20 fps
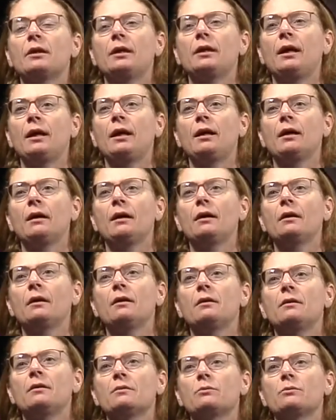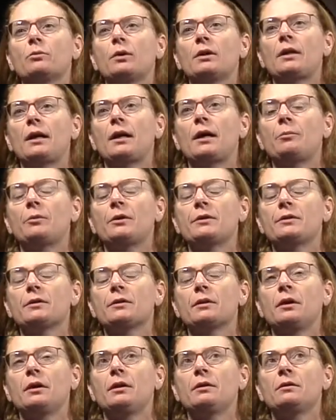and what happens
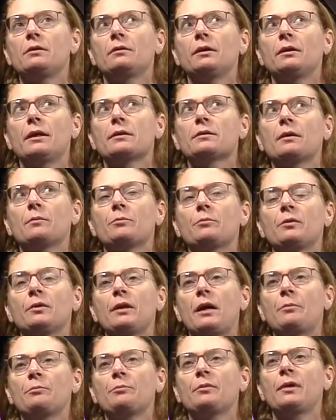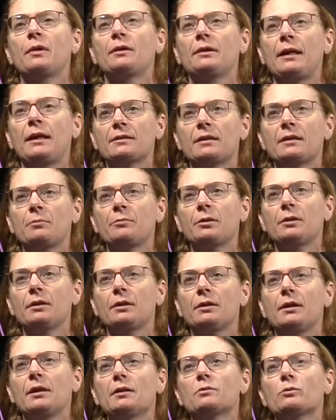into less optically
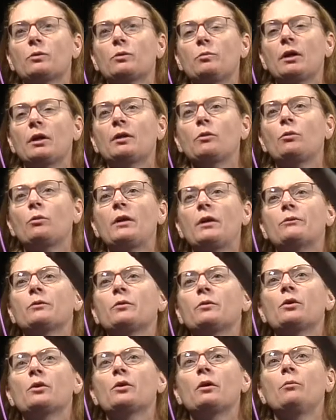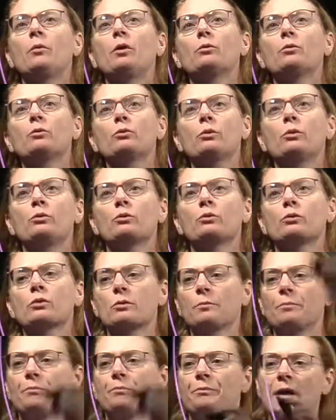dense, we bend away from the normal. Whoosh!
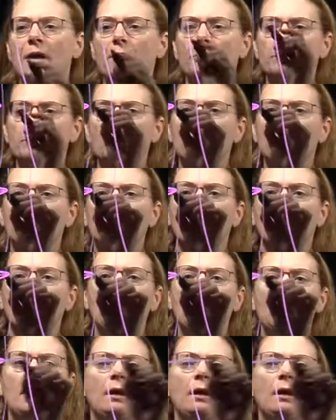That one's going through.